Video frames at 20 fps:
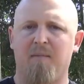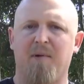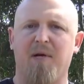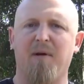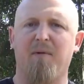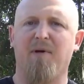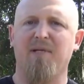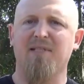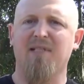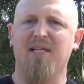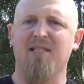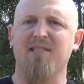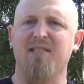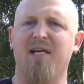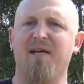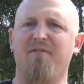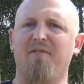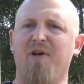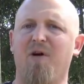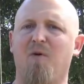But anyways, like I
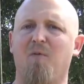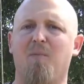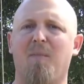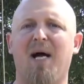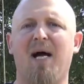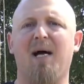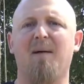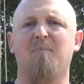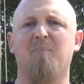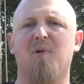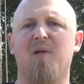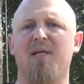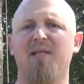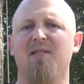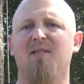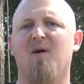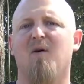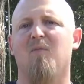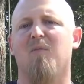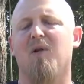said, if you don't mind,
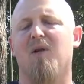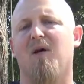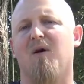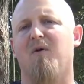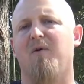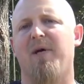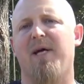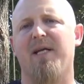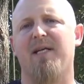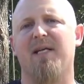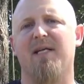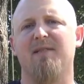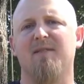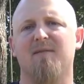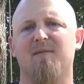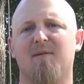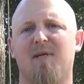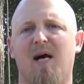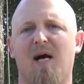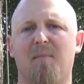please go below, hit that
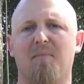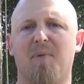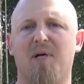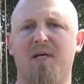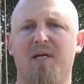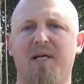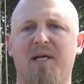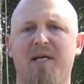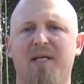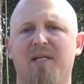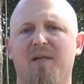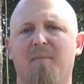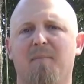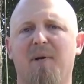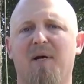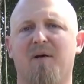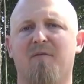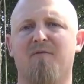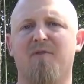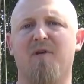subscribe button, hit the
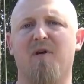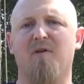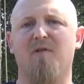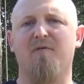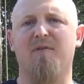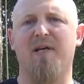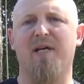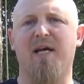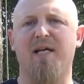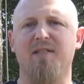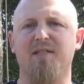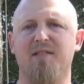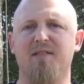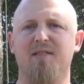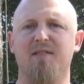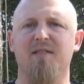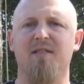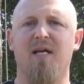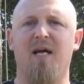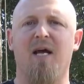bell for
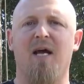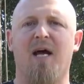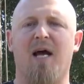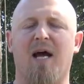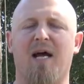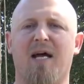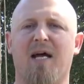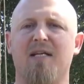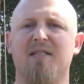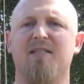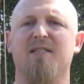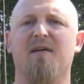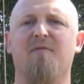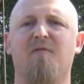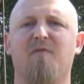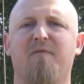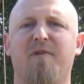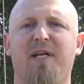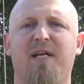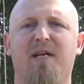notifications. I got
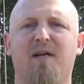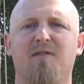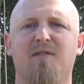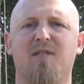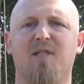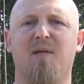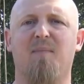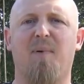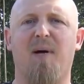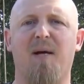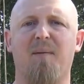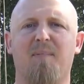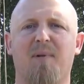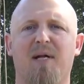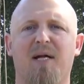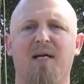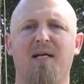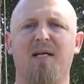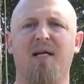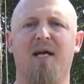several videos in the
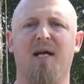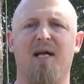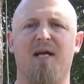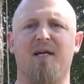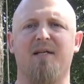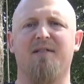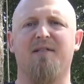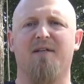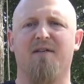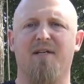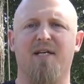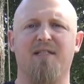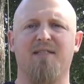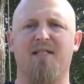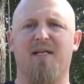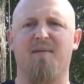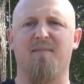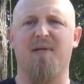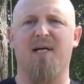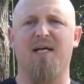pipeline, and until next
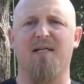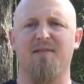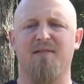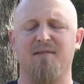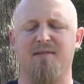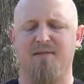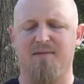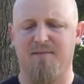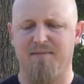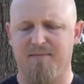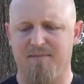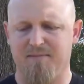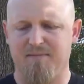time, guys.